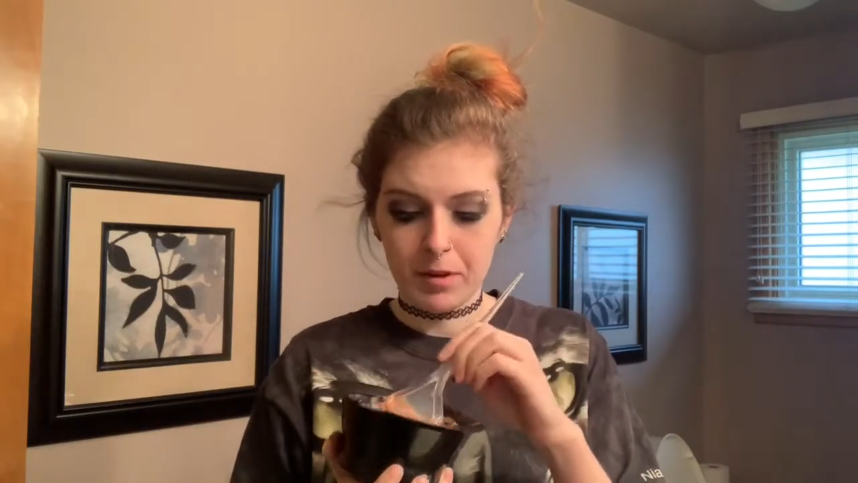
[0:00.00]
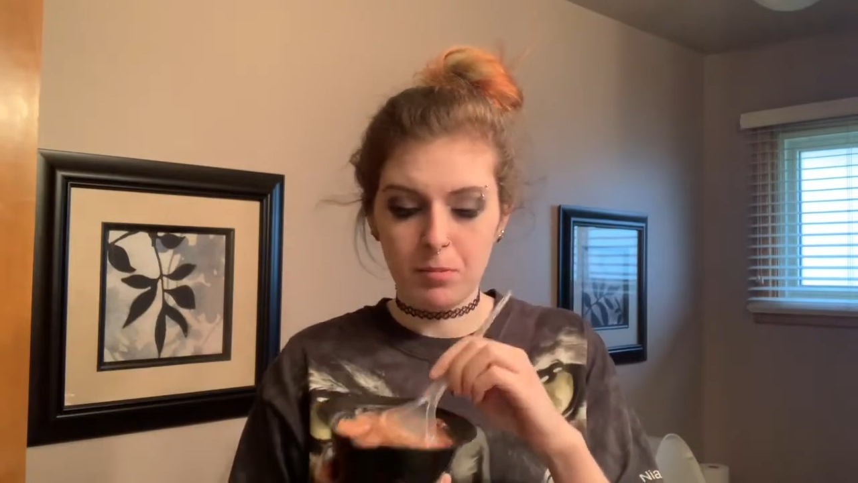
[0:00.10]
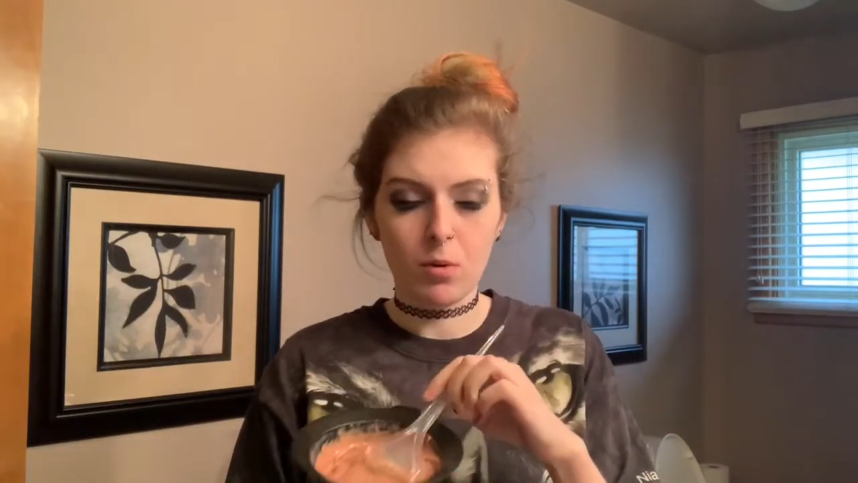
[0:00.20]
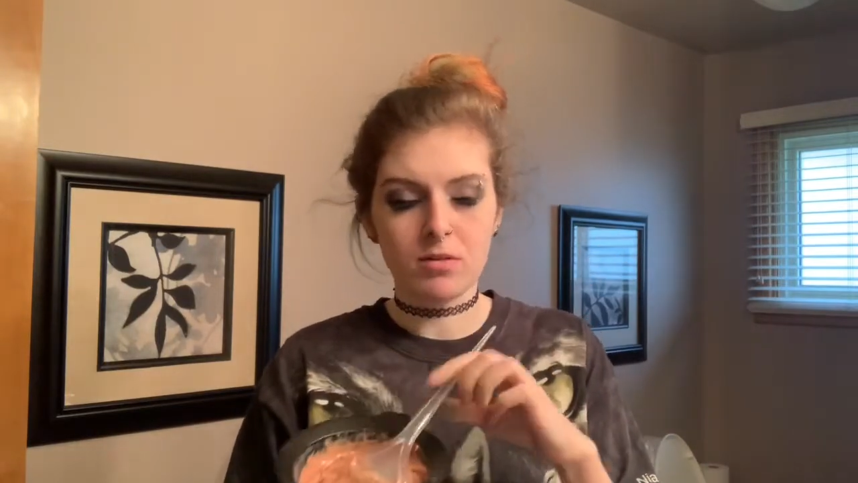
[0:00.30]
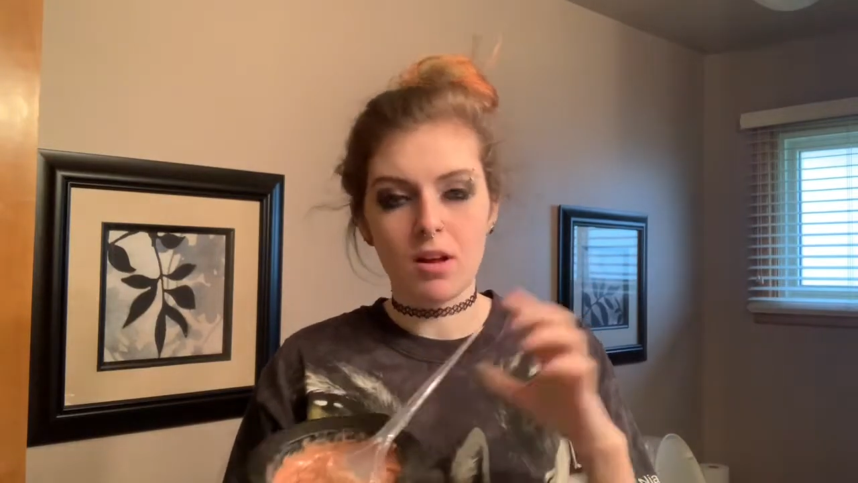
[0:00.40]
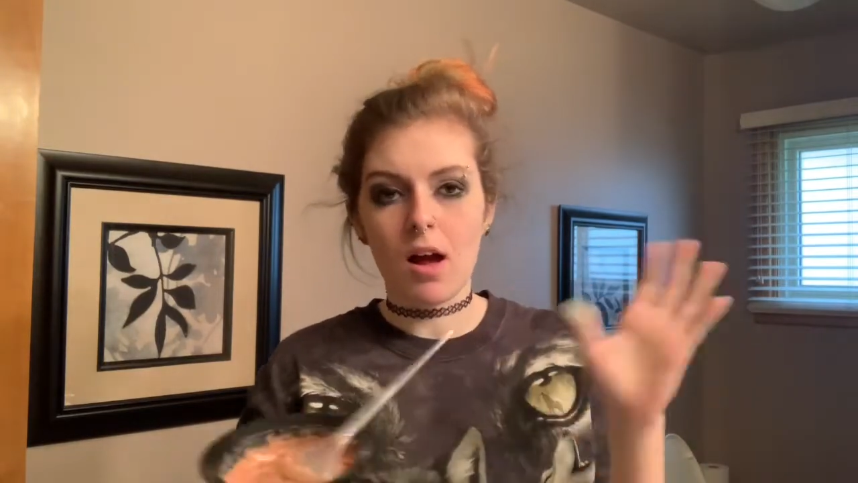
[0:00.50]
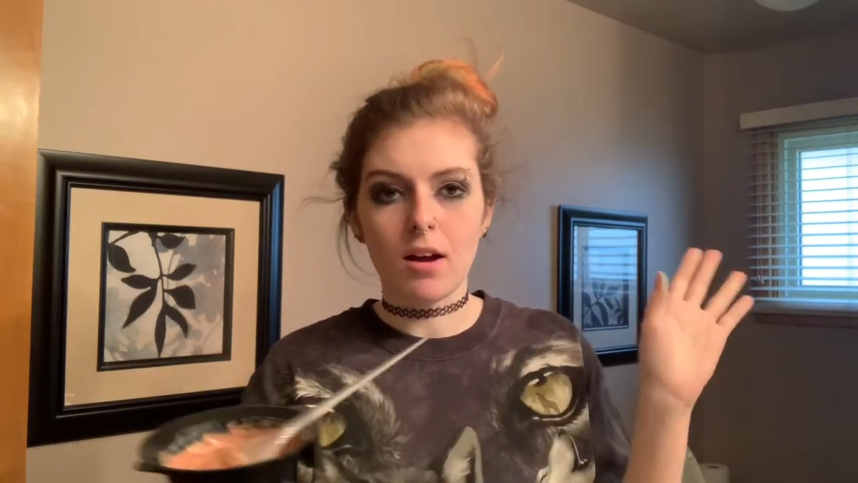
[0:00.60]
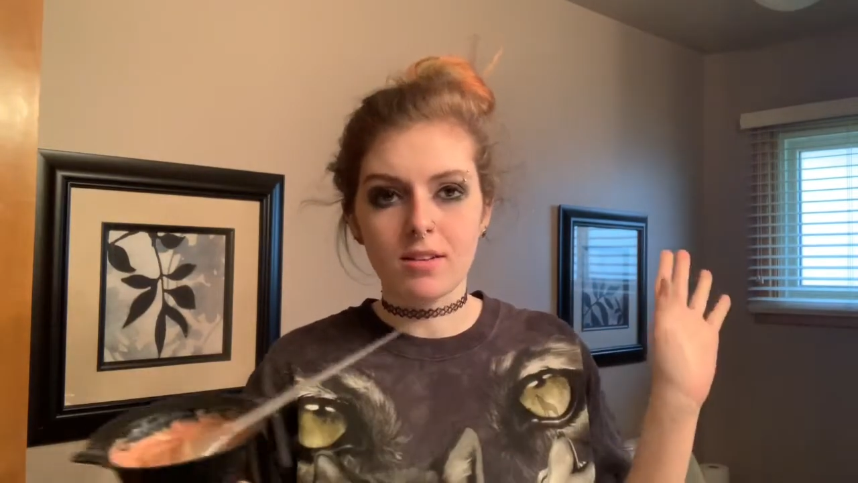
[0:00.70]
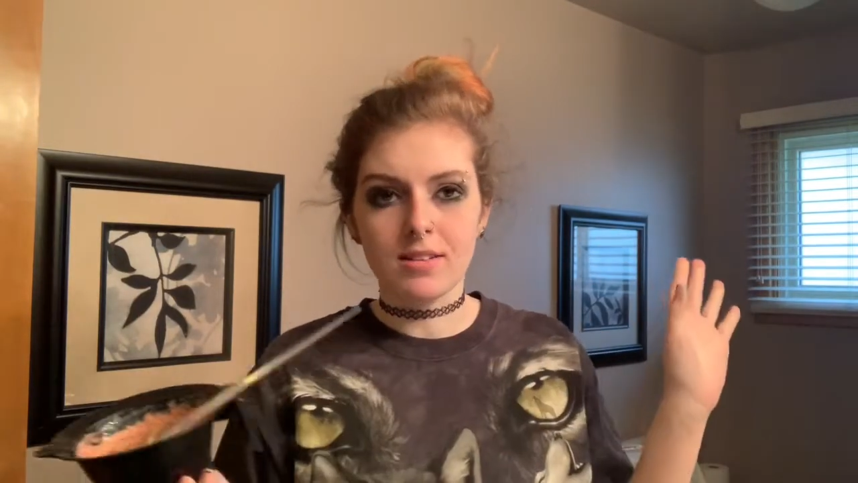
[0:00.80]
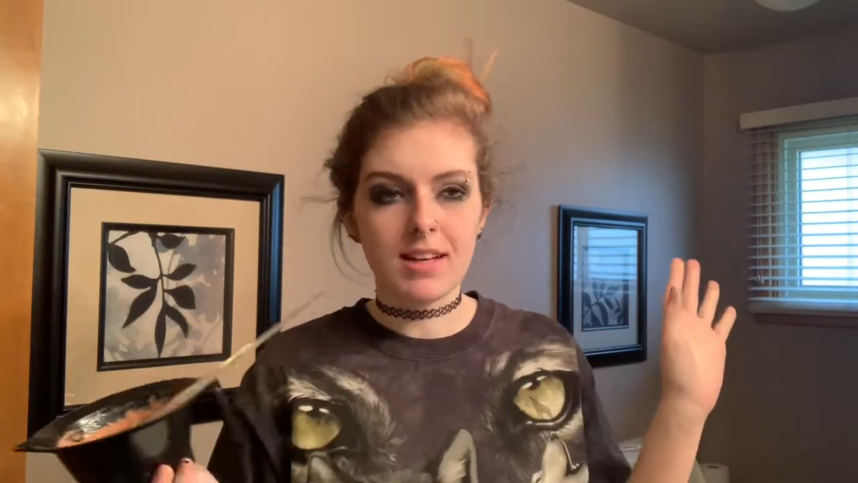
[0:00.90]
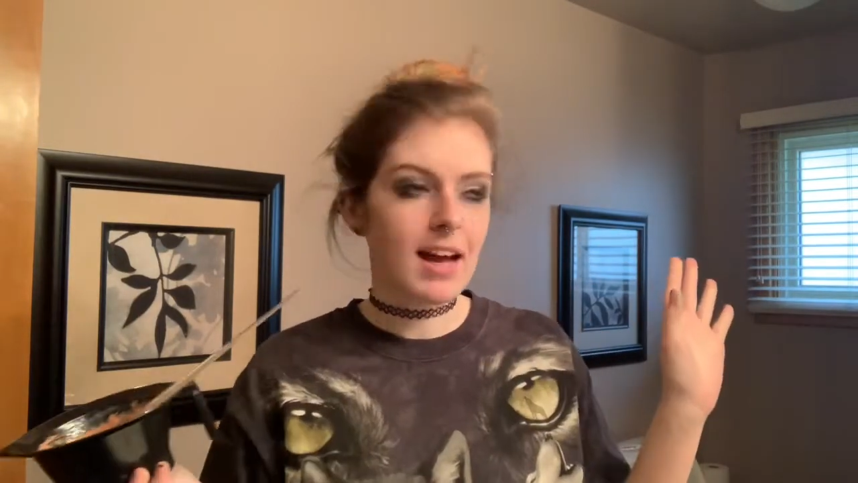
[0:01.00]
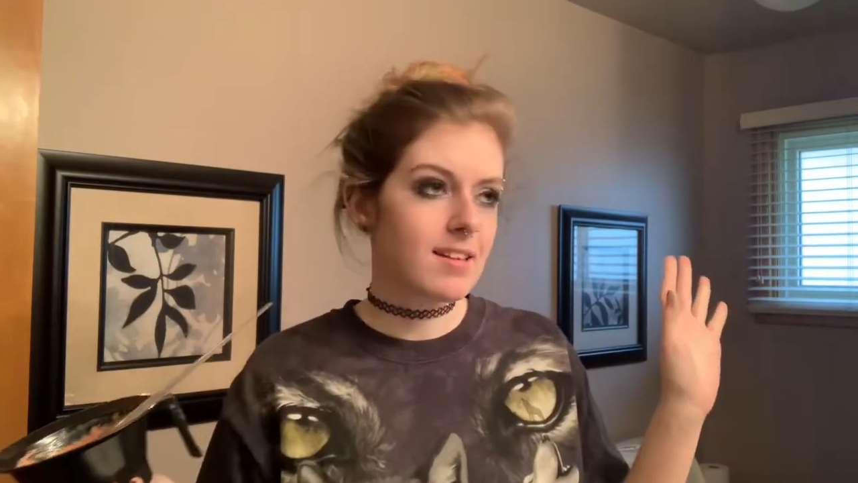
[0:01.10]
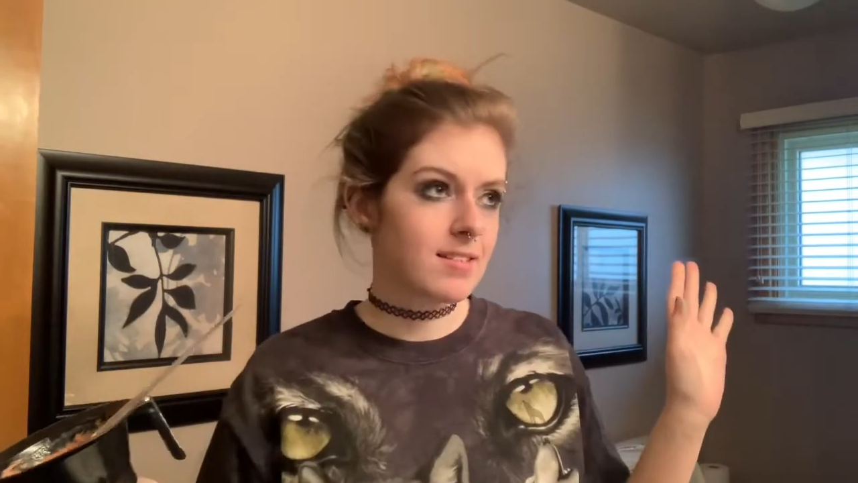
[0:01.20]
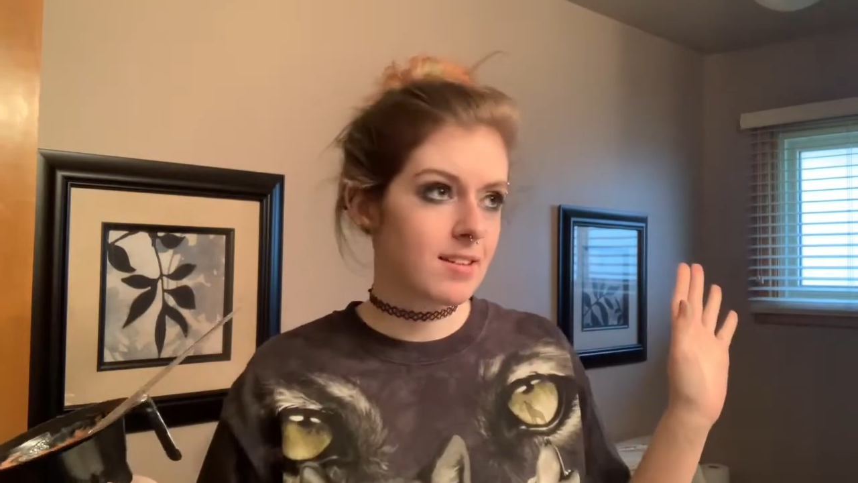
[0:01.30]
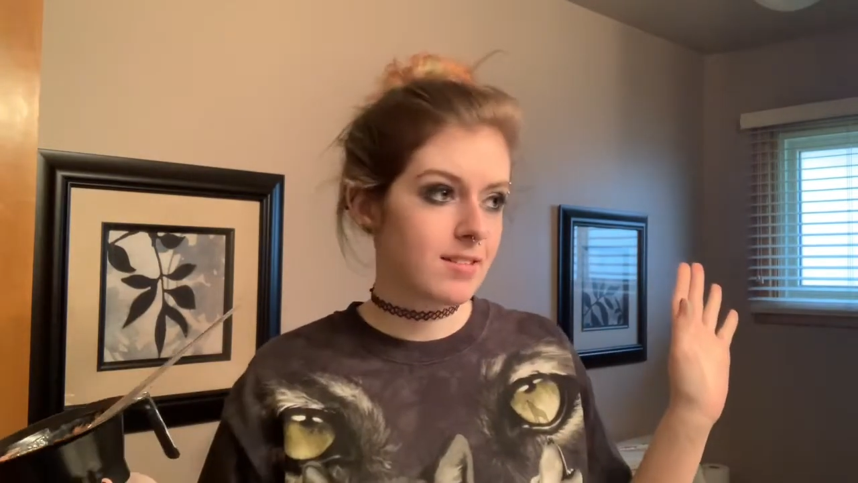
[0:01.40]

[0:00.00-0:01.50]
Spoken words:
The ones that oxidizes